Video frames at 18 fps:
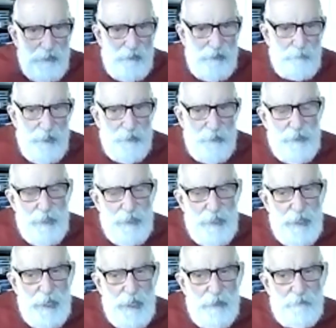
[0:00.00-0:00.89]
We only
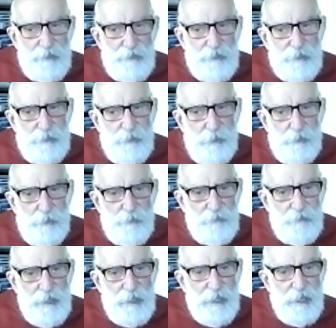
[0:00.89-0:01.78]
have a sort of
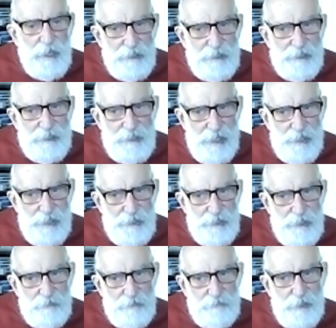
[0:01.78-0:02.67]
gut sense of
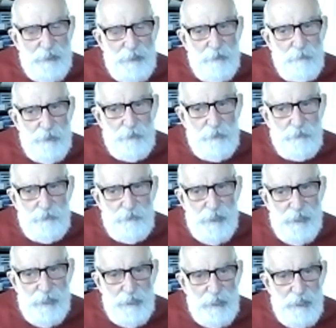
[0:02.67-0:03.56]
it when you
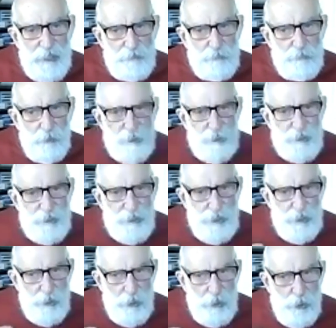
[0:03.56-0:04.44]
realize what is
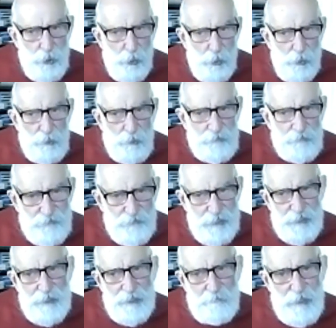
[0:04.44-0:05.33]
not
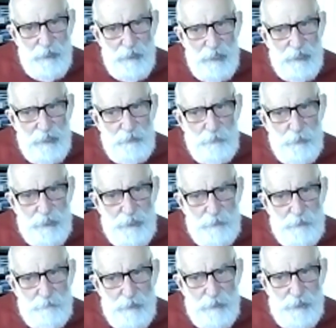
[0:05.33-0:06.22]
free, and you
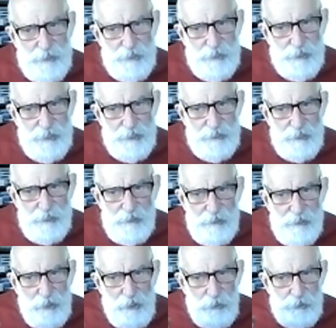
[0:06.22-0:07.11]
experience this
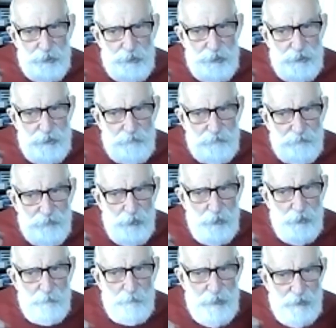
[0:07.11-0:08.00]

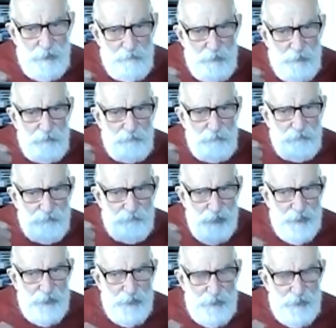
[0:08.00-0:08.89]
claustrophobia of being
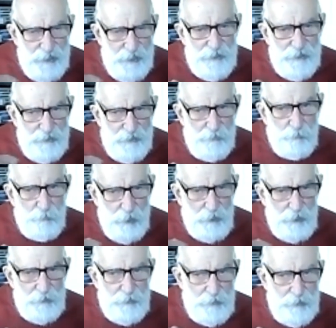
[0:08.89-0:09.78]
fenced in a
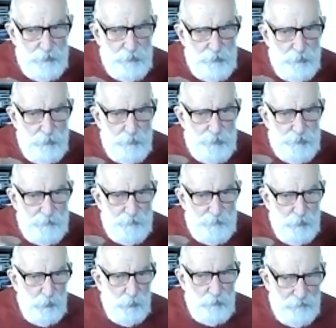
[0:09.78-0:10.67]
world that's too
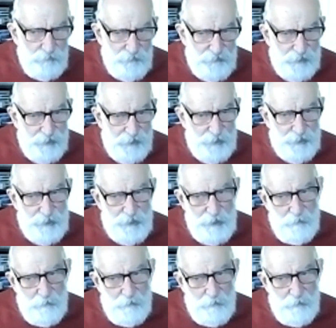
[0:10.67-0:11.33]
small for us.